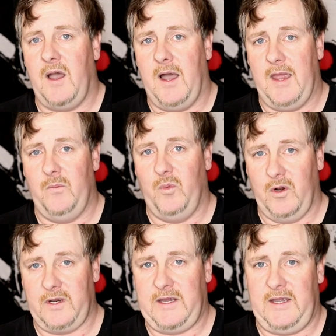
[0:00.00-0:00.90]
I'm
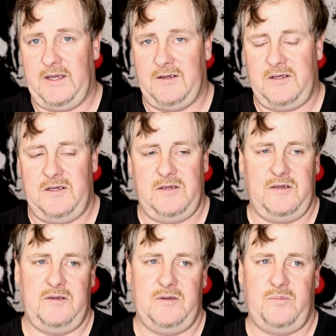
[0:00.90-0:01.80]
working
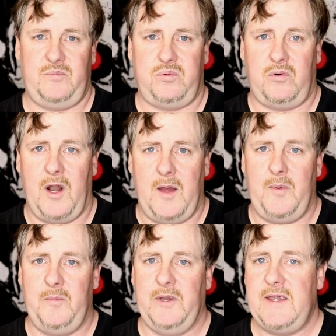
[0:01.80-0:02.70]

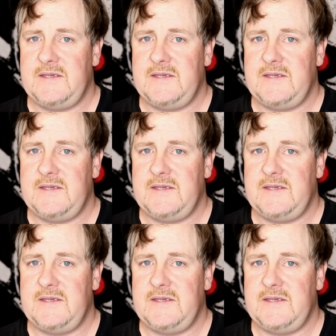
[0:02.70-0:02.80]
probably